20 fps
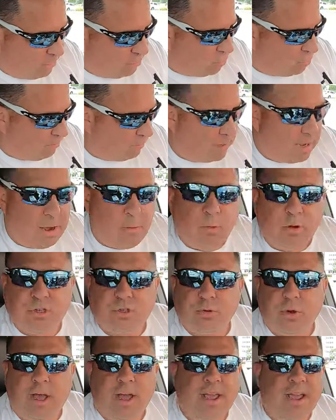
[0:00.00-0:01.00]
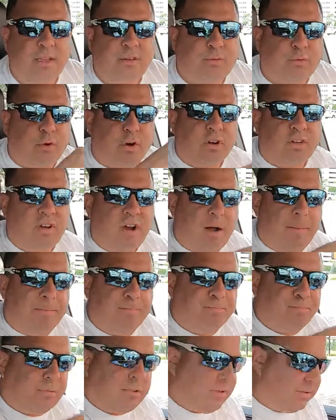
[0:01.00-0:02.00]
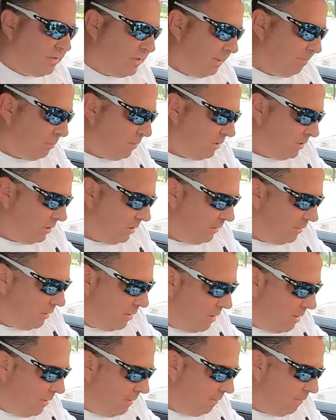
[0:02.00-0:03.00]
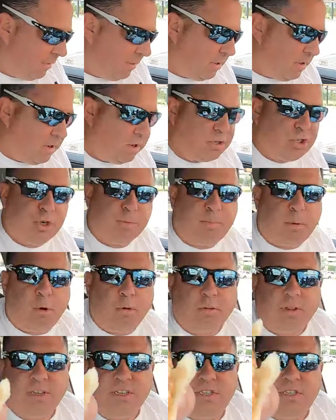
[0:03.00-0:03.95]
too much. I wish I asked for a cup to dip this in for the Chipotle